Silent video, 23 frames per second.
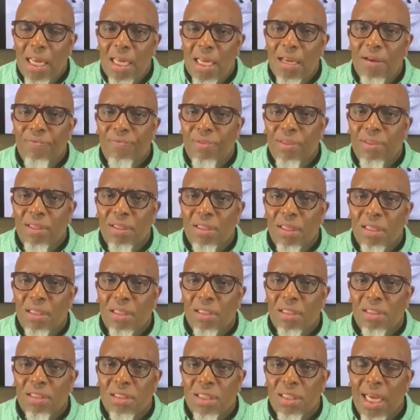if
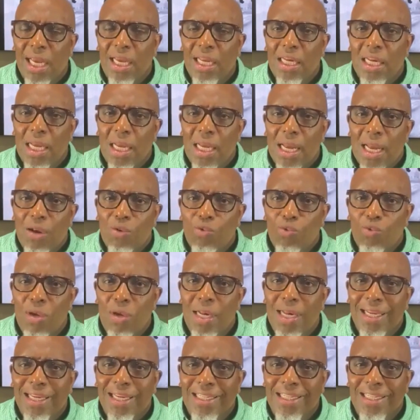the state really